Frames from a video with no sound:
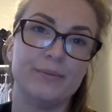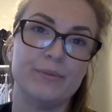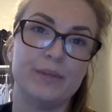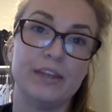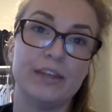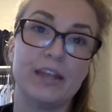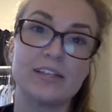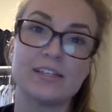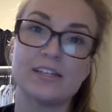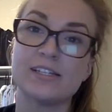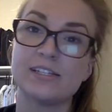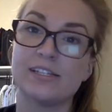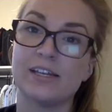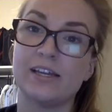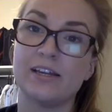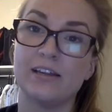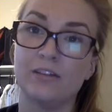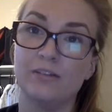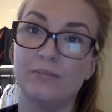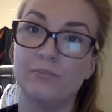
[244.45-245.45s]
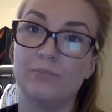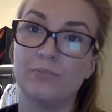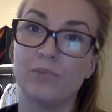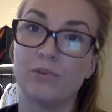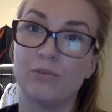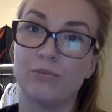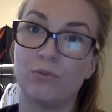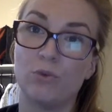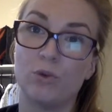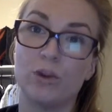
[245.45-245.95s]
And as I said
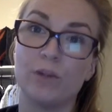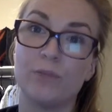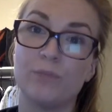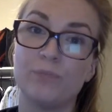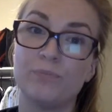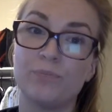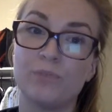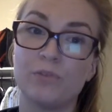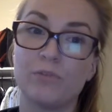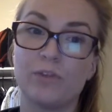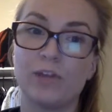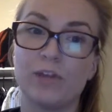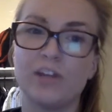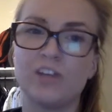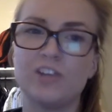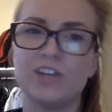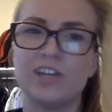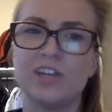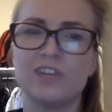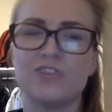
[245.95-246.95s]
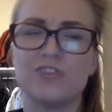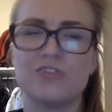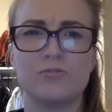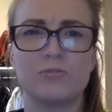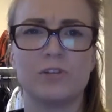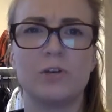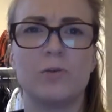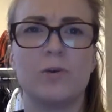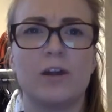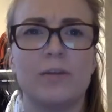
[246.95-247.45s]
before, for educational
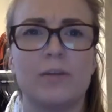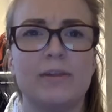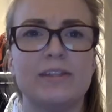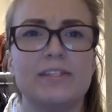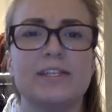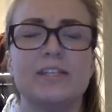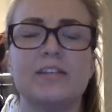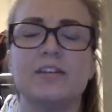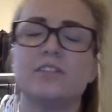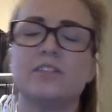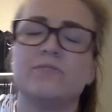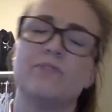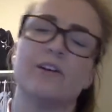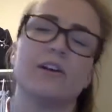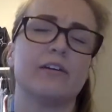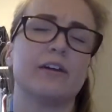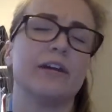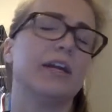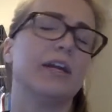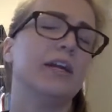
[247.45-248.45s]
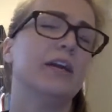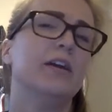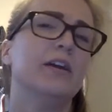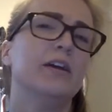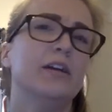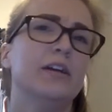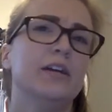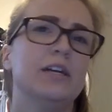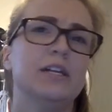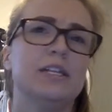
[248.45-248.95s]
requirements, it does vary
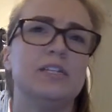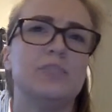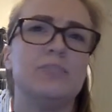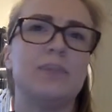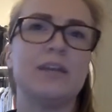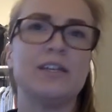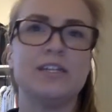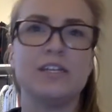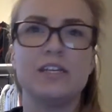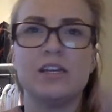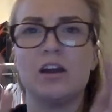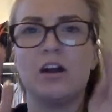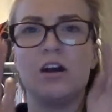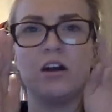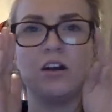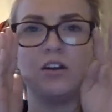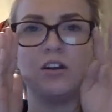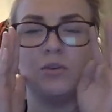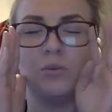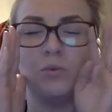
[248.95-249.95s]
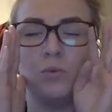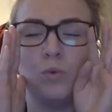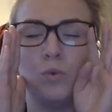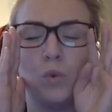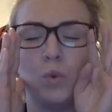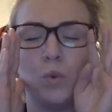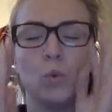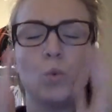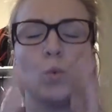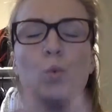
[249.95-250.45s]
depending on
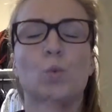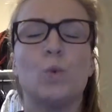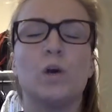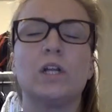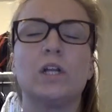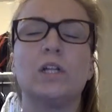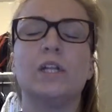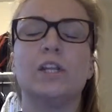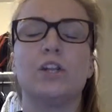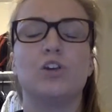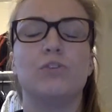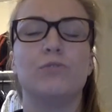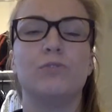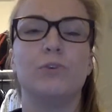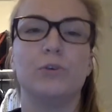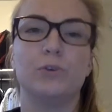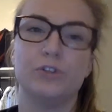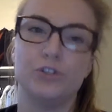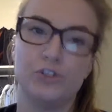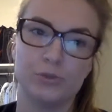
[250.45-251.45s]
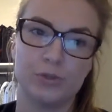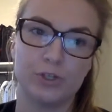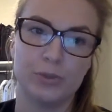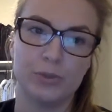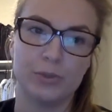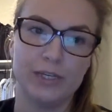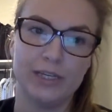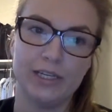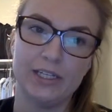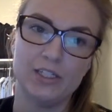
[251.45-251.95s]
what clinical focus you are
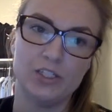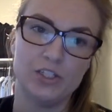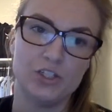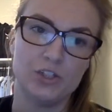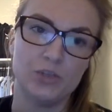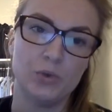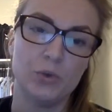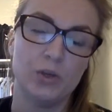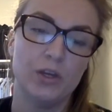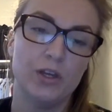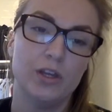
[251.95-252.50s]
going into.